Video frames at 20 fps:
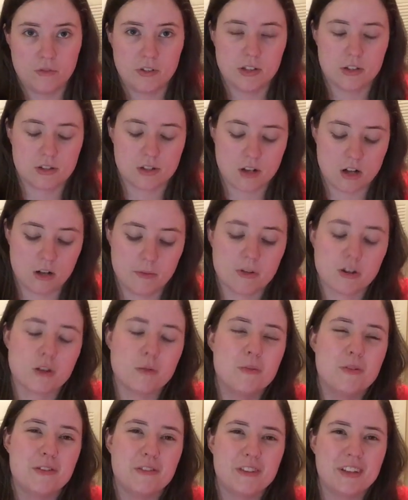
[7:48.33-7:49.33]
There's a Hallmark
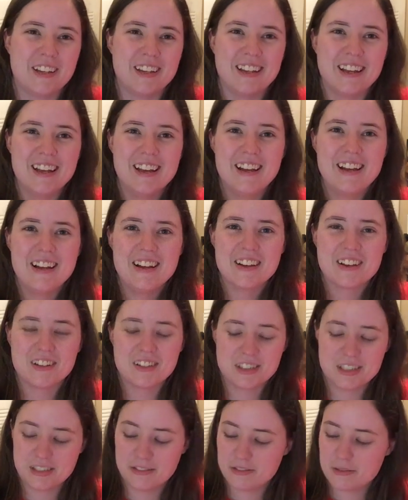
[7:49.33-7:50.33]
movie
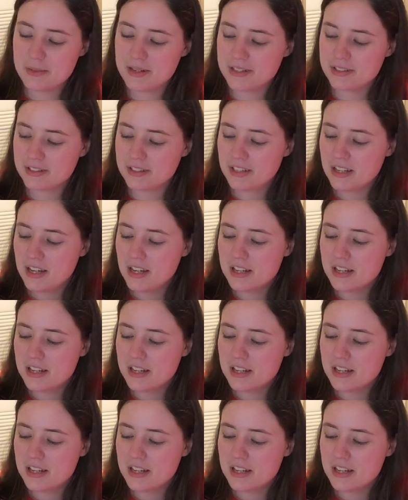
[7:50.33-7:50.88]
called Silver Bells.